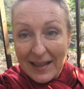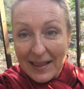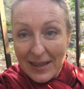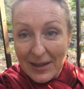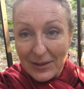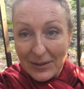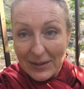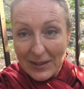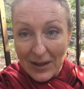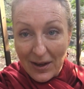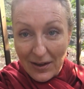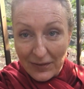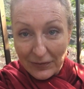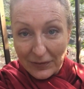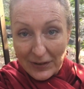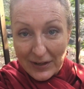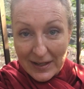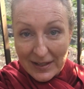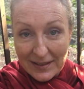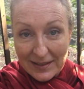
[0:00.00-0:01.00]
Those
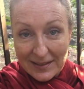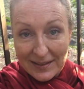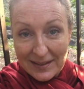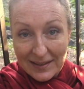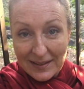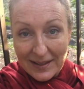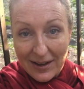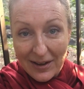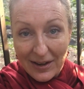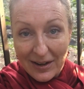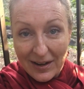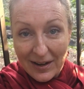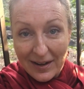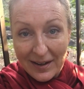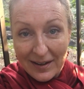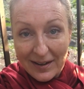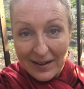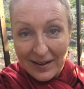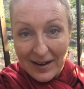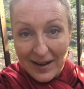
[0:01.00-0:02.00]
offerings
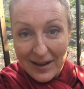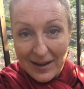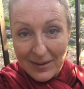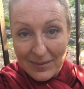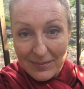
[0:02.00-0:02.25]
are,